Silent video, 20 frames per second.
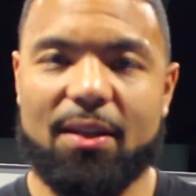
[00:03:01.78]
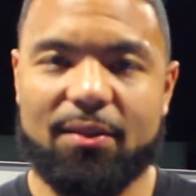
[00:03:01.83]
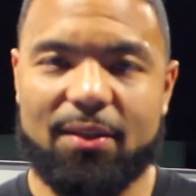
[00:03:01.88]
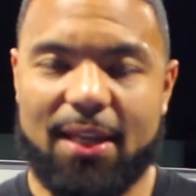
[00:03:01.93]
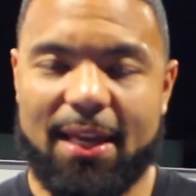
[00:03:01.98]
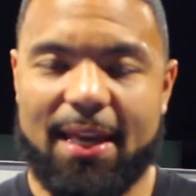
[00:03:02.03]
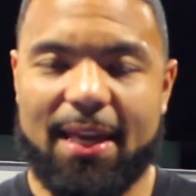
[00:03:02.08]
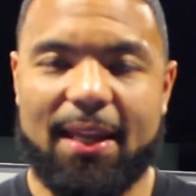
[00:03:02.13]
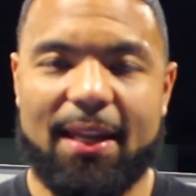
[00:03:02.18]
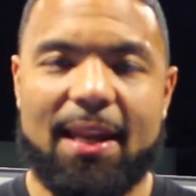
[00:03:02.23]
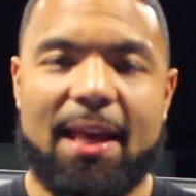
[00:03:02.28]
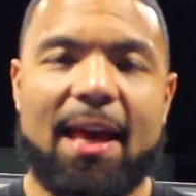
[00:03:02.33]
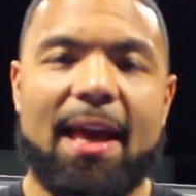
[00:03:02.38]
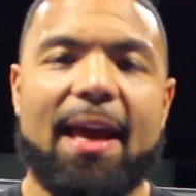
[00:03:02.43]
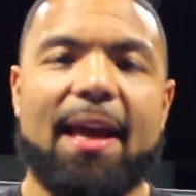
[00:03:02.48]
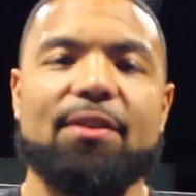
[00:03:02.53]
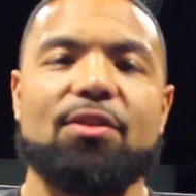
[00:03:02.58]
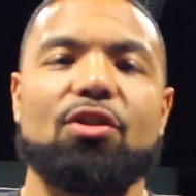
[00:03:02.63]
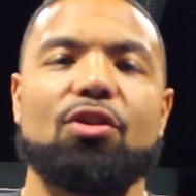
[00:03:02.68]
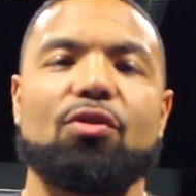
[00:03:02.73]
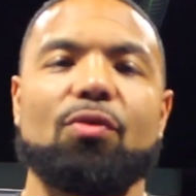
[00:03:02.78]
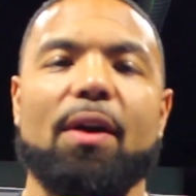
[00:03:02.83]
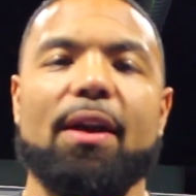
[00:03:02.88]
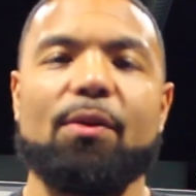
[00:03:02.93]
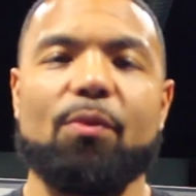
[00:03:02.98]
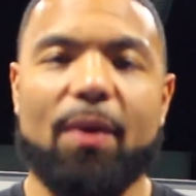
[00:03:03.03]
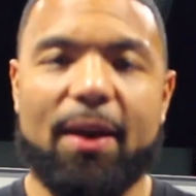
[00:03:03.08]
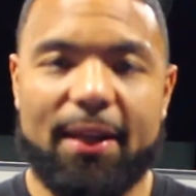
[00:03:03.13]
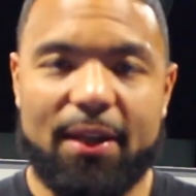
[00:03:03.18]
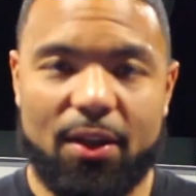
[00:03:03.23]
hand, is a great
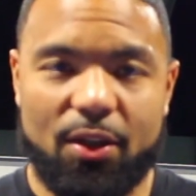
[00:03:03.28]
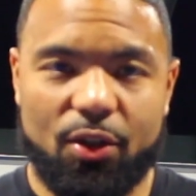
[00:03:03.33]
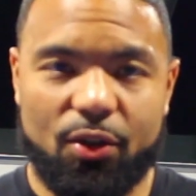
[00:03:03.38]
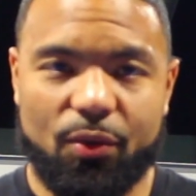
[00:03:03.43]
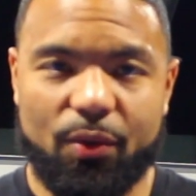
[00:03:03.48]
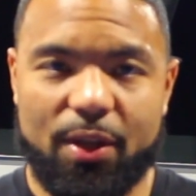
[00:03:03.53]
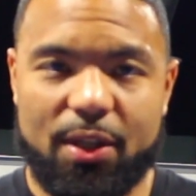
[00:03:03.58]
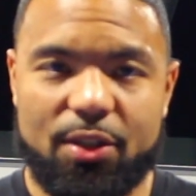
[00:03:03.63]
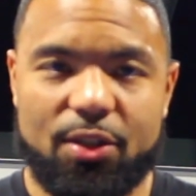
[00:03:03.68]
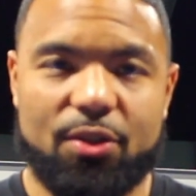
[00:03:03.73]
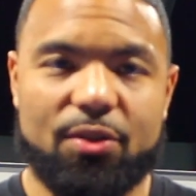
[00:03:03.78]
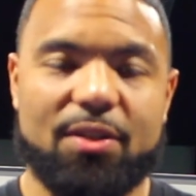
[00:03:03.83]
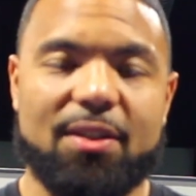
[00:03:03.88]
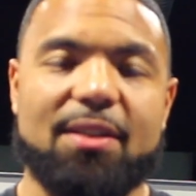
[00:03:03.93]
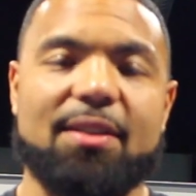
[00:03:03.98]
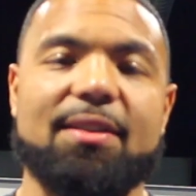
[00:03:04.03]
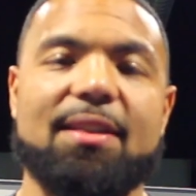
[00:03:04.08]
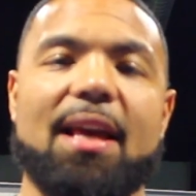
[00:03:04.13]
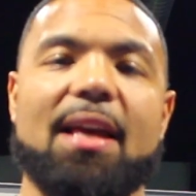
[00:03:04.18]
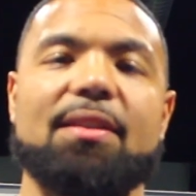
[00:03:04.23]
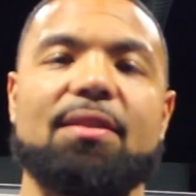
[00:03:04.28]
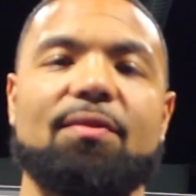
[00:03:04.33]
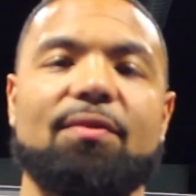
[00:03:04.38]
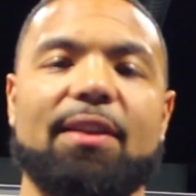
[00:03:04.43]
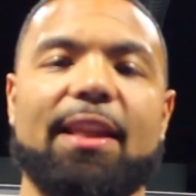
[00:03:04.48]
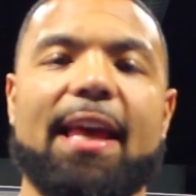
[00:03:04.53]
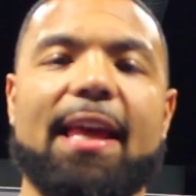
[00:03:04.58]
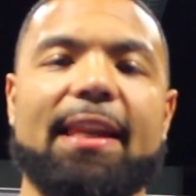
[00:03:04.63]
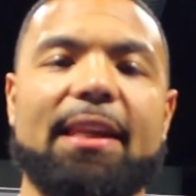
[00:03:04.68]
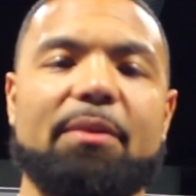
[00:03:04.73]
way to increase your success of
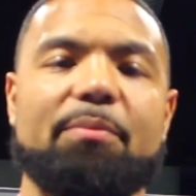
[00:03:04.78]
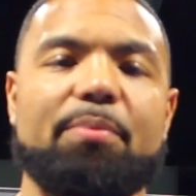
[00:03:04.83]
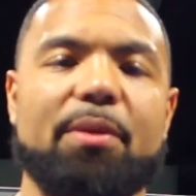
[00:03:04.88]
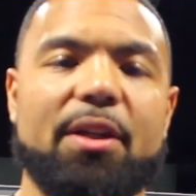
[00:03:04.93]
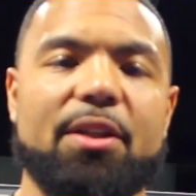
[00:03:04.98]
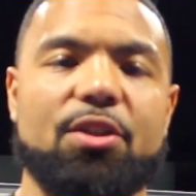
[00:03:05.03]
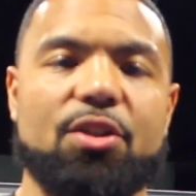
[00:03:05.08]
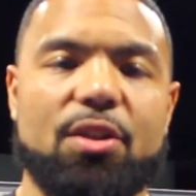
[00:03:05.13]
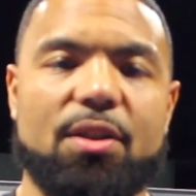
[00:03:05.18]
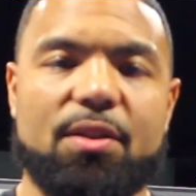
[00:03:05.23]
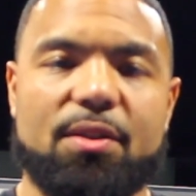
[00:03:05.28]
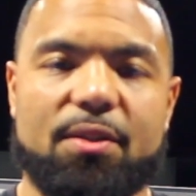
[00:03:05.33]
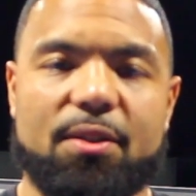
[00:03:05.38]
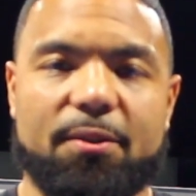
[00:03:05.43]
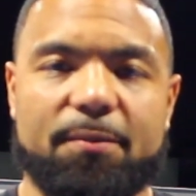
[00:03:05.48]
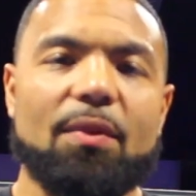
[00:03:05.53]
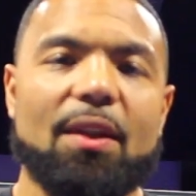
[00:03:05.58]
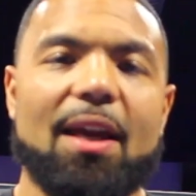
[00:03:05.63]
landing punches.